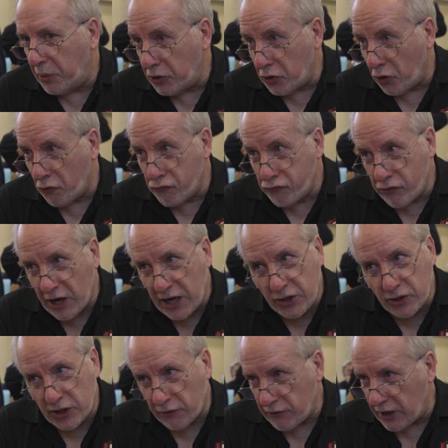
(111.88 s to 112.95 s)
but you're
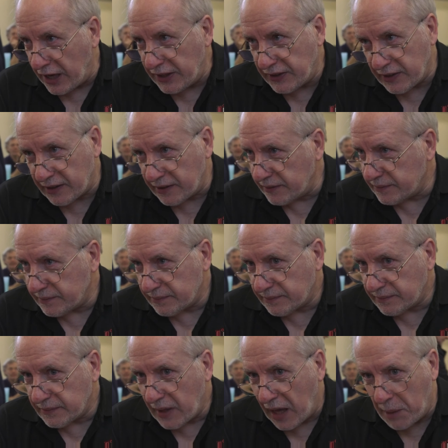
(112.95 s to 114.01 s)
really good at relating,
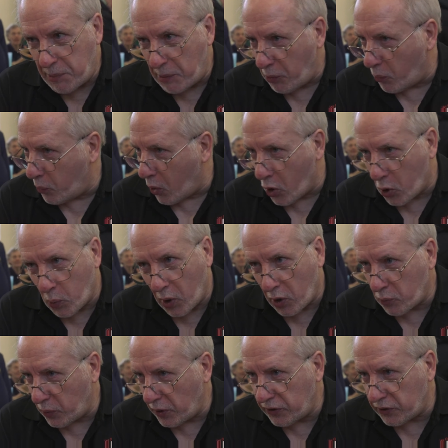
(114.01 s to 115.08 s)
and people want to
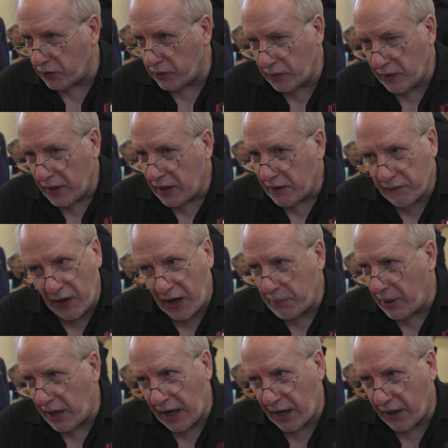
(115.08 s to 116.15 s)
work with you, they
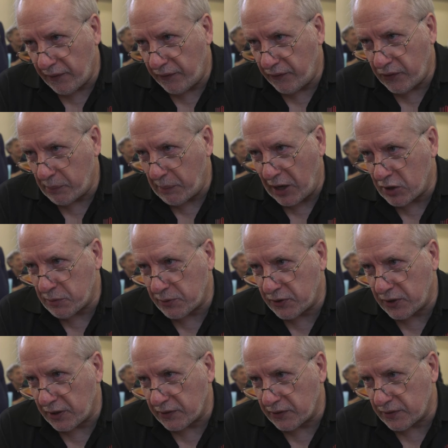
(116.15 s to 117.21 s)
may have the management
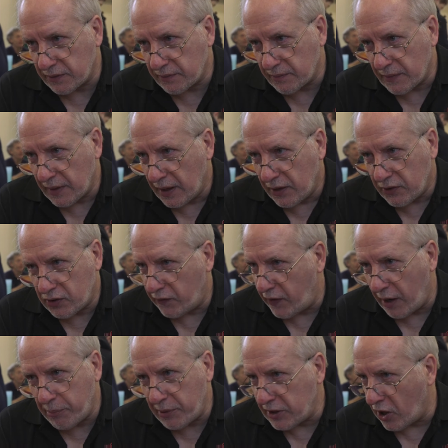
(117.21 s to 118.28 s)
skills. So
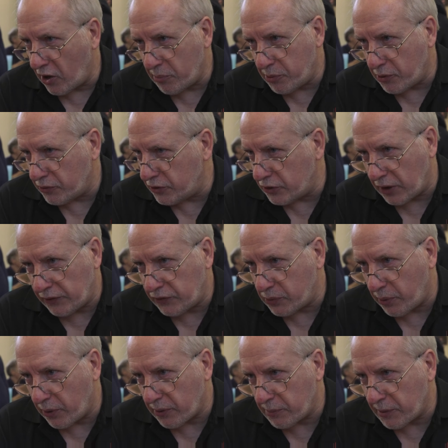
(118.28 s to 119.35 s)
they'll bring that on board. You don't have
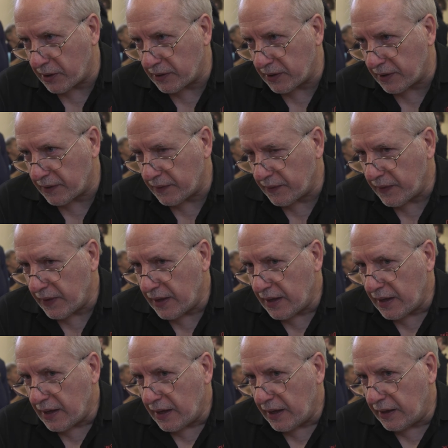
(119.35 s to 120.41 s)
to worry about that.
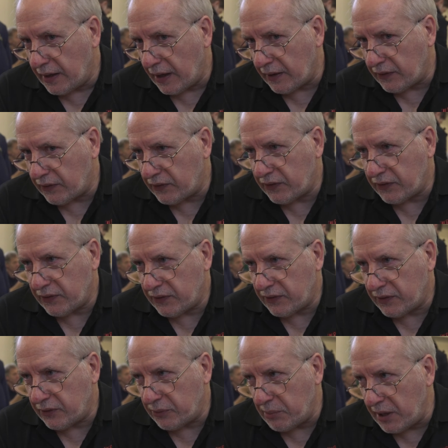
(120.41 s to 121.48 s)
And that's,
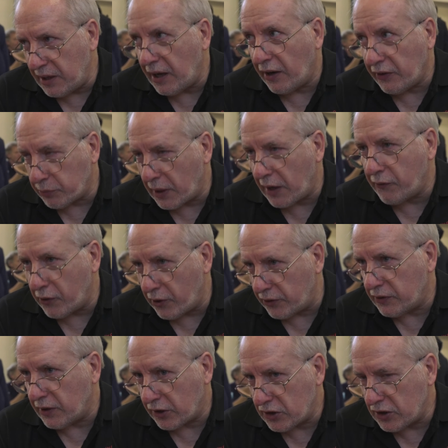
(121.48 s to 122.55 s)
to me, that's what I've
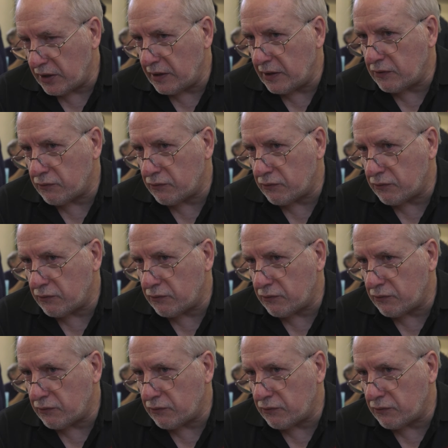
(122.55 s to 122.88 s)
learned, actually,